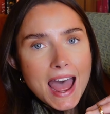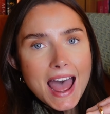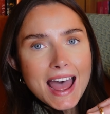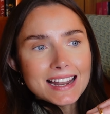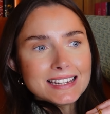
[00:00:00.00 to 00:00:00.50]

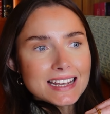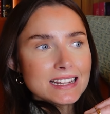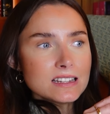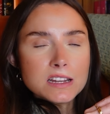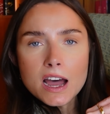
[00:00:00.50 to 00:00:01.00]
and
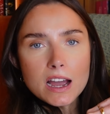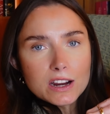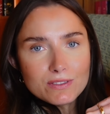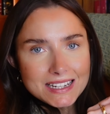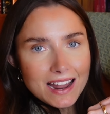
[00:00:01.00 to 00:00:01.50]
it's a dark
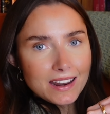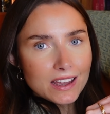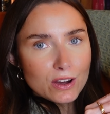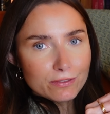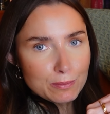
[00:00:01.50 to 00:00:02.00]
retelling
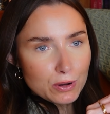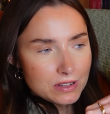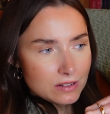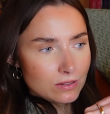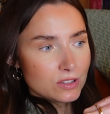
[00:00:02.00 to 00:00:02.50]
of
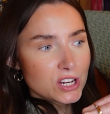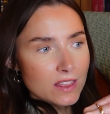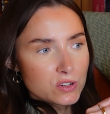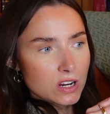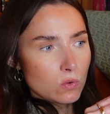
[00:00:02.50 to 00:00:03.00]
Rapunzel. Check
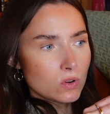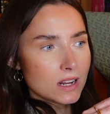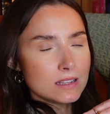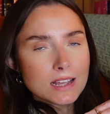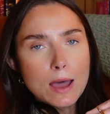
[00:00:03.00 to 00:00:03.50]
the trigger
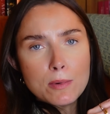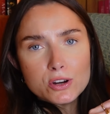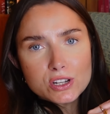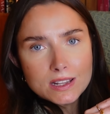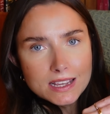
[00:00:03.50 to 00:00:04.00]
warnings, emotionally